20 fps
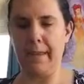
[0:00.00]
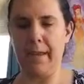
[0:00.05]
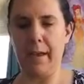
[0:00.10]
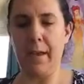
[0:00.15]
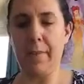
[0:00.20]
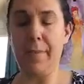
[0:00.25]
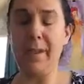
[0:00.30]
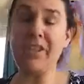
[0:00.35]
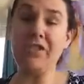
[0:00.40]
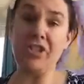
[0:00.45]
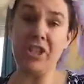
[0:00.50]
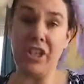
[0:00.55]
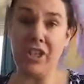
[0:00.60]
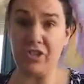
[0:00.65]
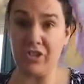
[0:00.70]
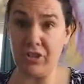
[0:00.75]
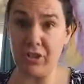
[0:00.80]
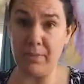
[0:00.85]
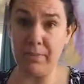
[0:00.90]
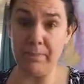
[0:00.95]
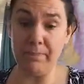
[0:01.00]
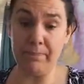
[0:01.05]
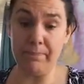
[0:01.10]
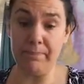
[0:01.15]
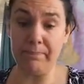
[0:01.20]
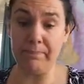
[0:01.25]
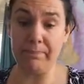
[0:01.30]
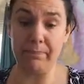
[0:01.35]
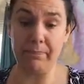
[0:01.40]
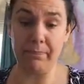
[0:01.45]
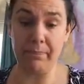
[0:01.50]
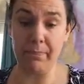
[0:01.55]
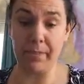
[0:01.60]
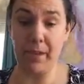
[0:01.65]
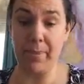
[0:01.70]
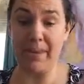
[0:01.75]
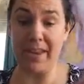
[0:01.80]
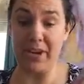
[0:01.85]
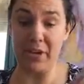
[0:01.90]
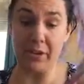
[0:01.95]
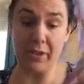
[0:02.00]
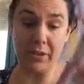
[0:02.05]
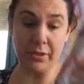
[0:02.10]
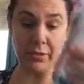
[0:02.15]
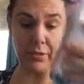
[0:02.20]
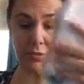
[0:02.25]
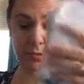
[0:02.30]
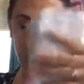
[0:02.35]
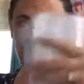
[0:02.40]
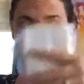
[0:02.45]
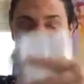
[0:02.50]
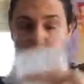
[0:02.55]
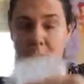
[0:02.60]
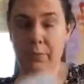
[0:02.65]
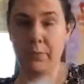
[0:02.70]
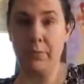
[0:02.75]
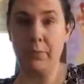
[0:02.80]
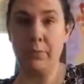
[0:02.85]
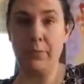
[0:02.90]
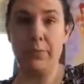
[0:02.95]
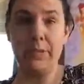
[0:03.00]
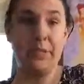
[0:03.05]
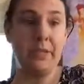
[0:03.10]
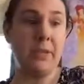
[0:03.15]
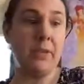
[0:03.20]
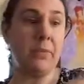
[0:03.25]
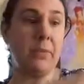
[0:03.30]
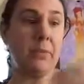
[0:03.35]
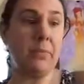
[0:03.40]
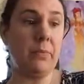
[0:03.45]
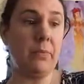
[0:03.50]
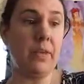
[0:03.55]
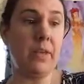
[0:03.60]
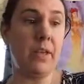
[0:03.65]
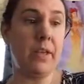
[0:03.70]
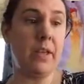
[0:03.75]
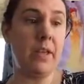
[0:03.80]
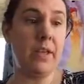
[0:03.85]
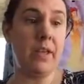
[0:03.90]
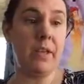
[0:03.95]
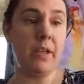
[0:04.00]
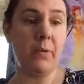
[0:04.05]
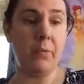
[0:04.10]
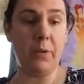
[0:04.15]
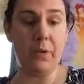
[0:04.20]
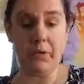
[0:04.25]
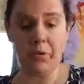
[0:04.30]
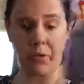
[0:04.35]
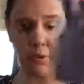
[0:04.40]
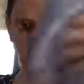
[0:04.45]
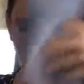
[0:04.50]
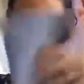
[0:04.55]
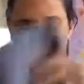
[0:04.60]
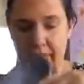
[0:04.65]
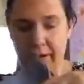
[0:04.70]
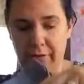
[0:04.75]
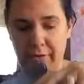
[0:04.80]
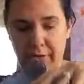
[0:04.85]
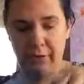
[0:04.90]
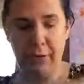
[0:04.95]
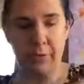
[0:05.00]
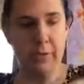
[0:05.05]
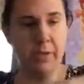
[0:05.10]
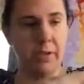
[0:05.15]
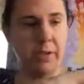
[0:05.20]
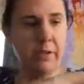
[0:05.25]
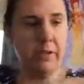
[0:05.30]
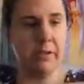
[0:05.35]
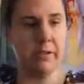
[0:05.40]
I may change them. I may not. We'll see when we cross that road.